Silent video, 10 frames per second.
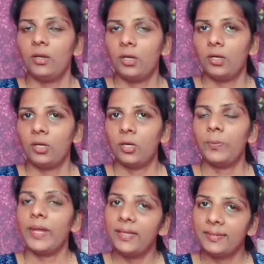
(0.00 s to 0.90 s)

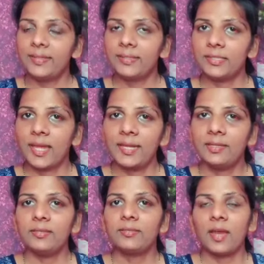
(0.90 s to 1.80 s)
Many
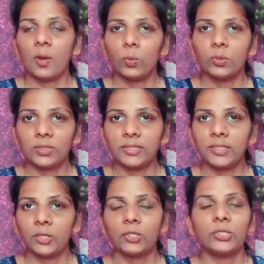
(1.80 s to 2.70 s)
scientists have worked in
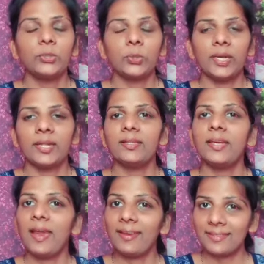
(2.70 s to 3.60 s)
order to get
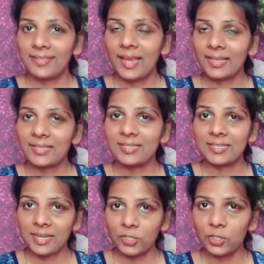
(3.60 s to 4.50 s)
the exact
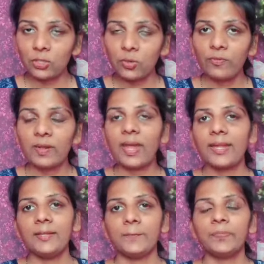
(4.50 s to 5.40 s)
structure of an
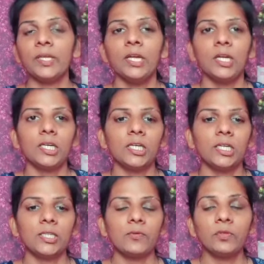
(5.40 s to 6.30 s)
atom.
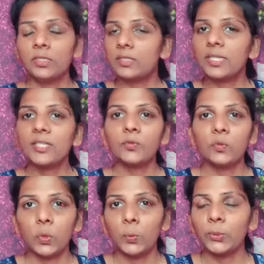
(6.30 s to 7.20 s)
The first and the
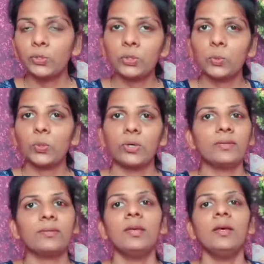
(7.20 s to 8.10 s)
foremost
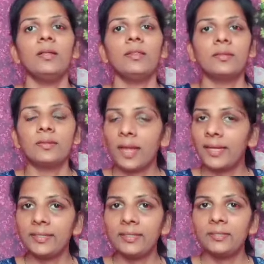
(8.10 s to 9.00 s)
was the
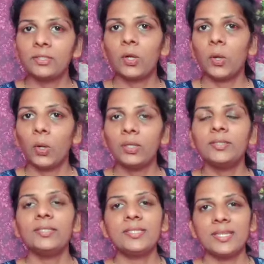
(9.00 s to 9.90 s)
scientist called
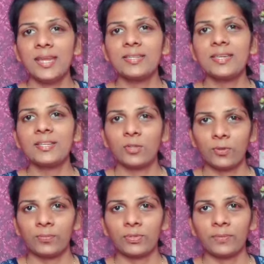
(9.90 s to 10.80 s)
J.J.
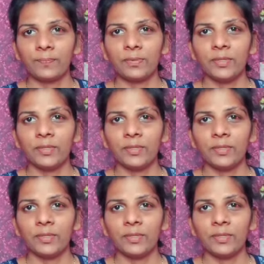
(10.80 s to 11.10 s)
Thomson,